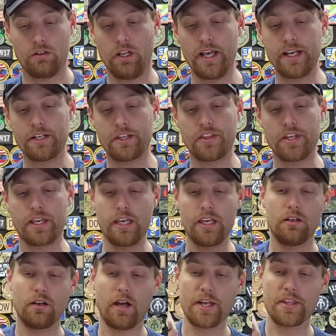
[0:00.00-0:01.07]
light
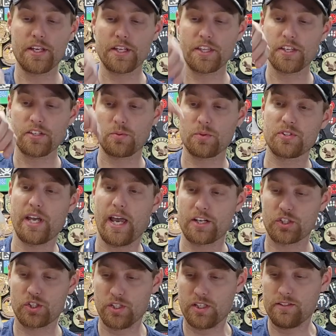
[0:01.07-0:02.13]
thingy. I think this one's
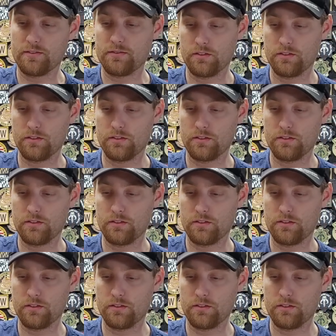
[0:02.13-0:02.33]
actually